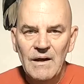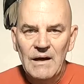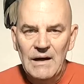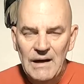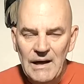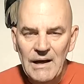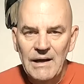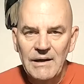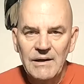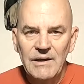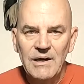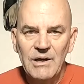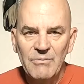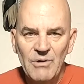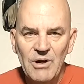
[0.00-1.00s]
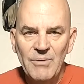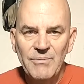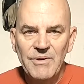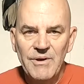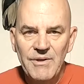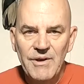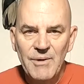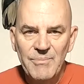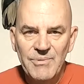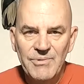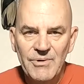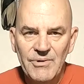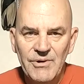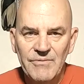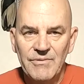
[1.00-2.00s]
Hi, and welcome to another
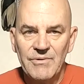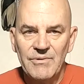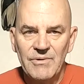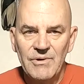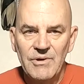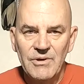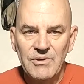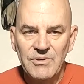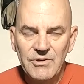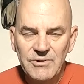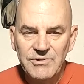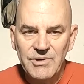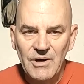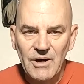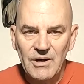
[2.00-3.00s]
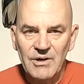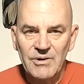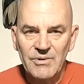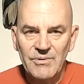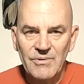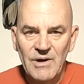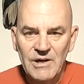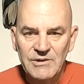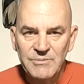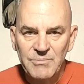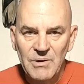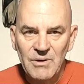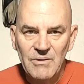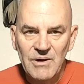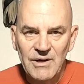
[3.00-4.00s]
episode of Utah
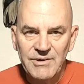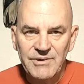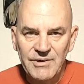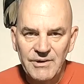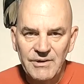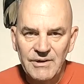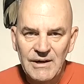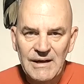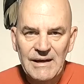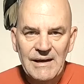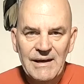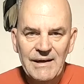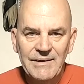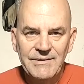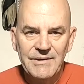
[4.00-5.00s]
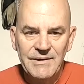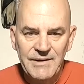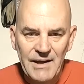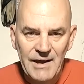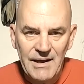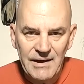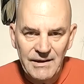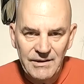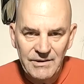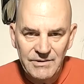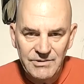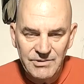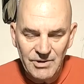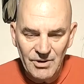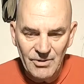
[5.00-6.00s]
Crossbow Hunter. And today's
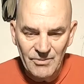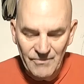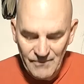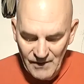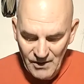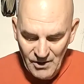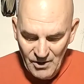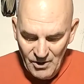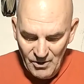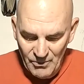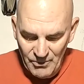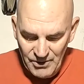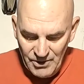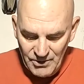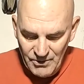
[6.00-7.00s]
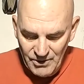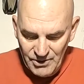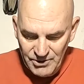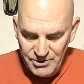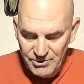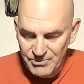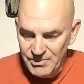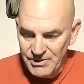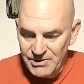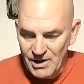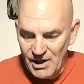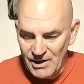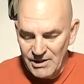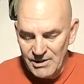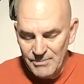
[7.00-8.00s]
show, we are going to be
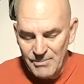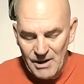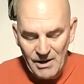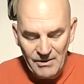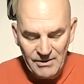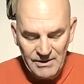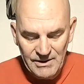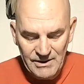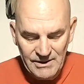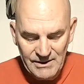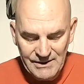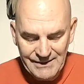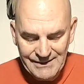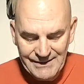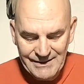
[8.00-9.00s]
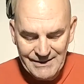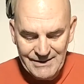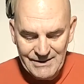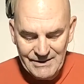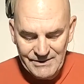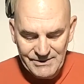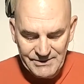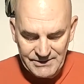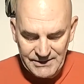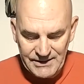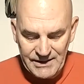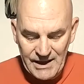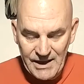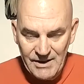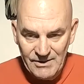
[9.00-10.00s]
talking about
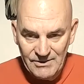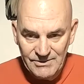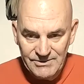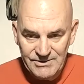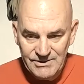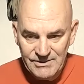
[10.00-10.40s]
scales